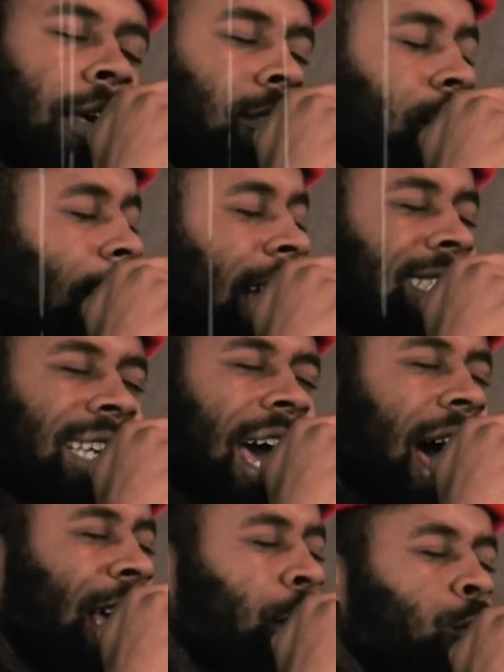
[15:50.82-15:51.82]
crazy
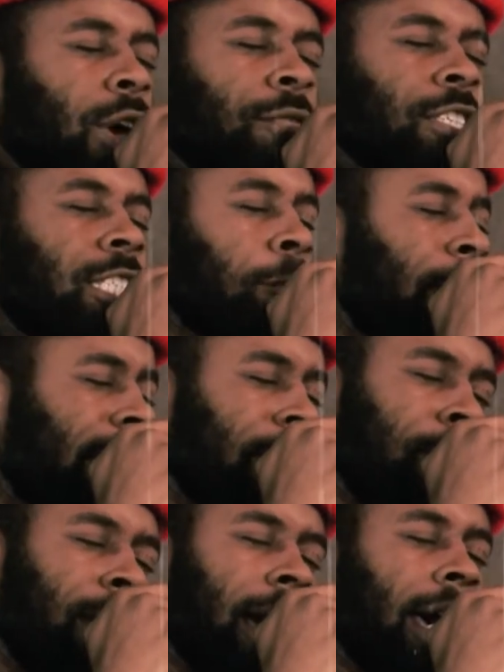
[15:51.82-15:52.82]
how you even speak
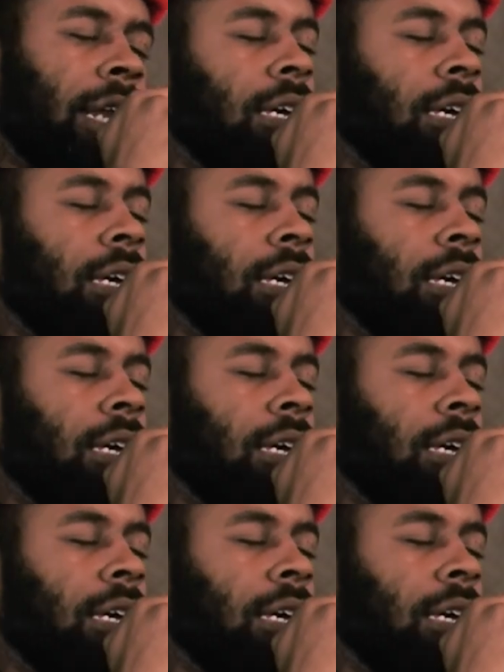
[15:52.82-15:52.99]
about it.